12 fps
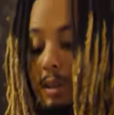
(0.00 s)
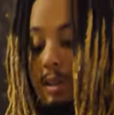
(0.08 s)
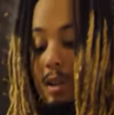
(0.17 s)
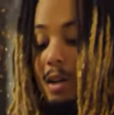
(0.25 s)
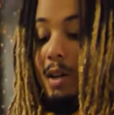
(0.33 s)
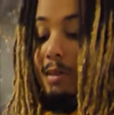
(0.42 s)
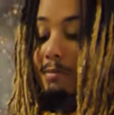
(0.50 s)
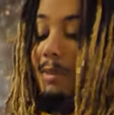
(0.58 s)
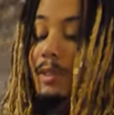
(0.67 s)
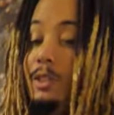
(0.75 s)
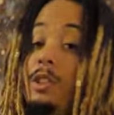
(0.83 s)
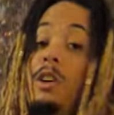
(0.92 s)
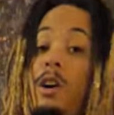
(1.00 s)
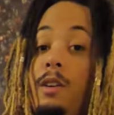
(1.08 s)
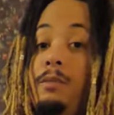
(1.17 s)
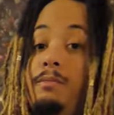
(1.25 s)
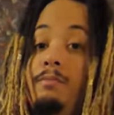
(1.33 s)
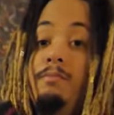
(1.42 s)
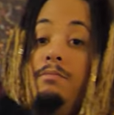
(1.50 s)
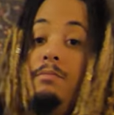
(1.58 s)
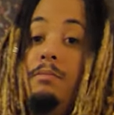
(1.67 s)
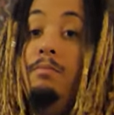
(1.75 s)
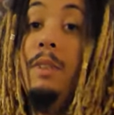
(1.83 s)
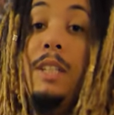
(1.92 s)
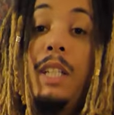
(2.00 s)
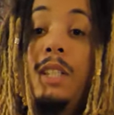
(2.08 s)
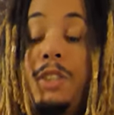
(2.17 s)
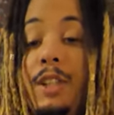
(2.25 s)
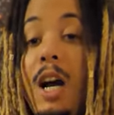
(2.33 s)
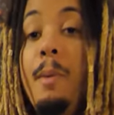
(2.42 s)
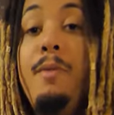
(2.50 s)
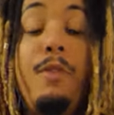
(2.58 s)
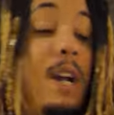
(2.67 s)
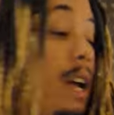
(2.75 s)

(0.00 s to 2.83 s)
be, these are gone. I think these are gone before